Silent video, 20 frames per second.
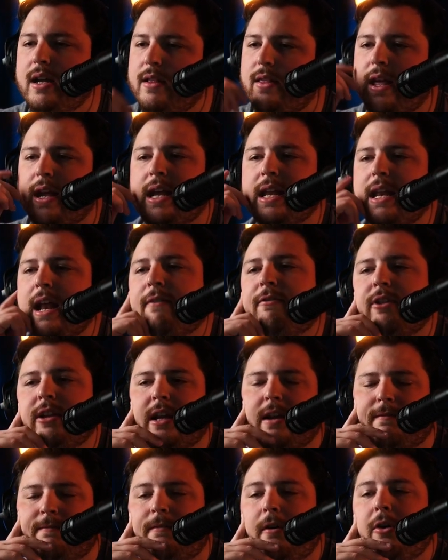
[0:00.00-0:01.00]
They can definitely
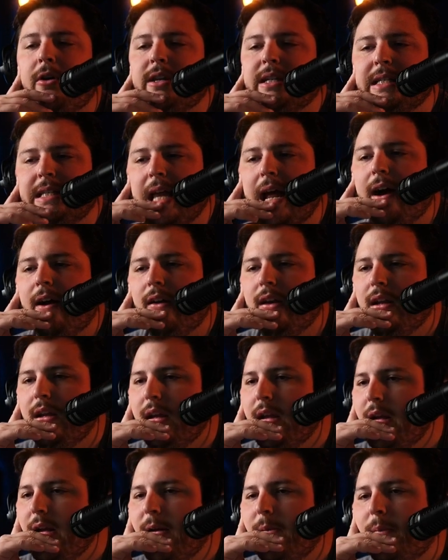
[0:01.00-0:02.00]
get focused down,
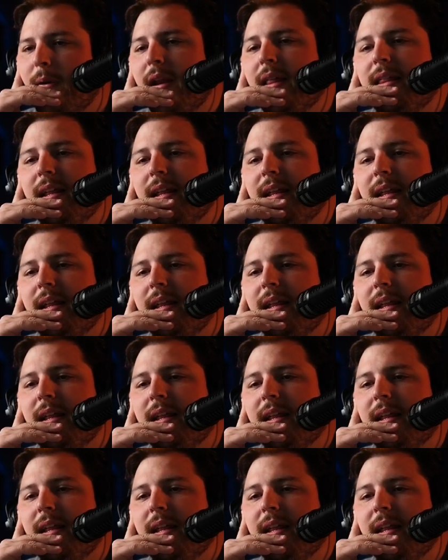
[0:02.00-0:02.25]
but I